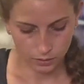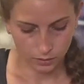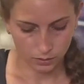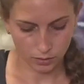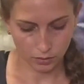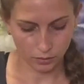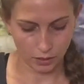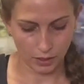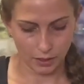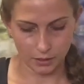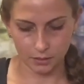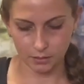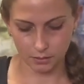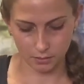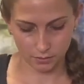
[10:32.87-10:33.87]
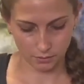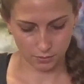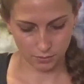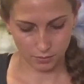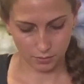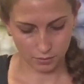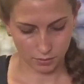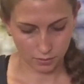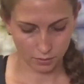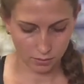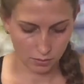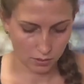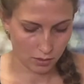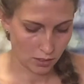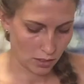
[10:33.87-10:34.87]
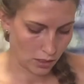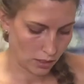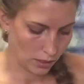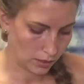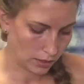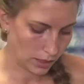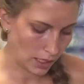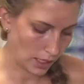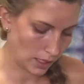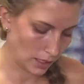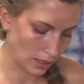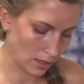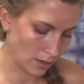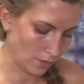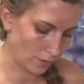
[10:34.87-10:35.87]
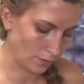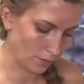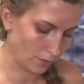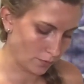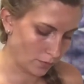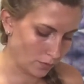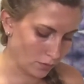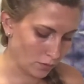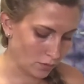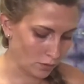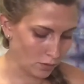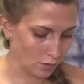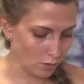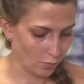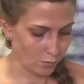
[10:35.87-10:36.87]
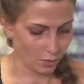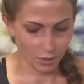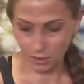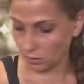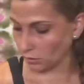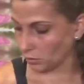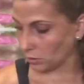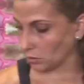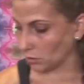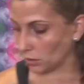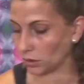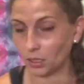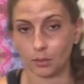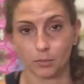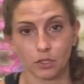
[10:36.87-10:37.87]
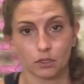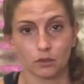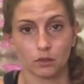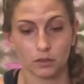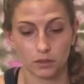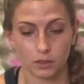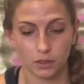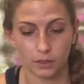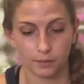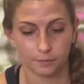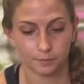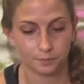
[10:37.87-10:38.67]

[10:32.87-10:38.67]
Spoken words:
so that it's tight enough. Bring it closer to the camera so you can see it.